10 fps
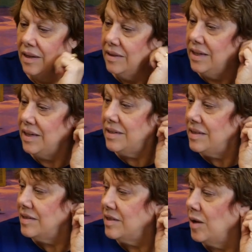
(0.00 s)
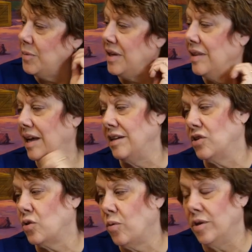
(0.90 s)
This is something that
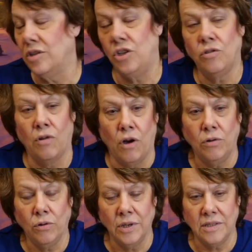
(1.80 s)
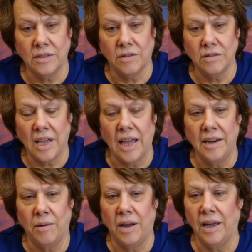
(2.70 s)
is, you grow crystals. I
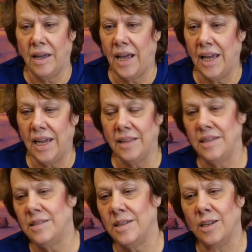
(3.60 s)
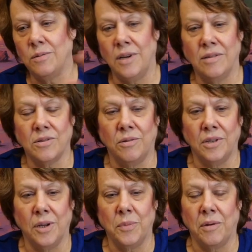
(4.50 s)
know I had these things when I was growing
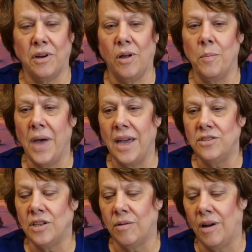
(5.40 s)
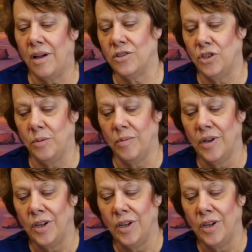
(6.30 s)
up. They were called magic rocks. You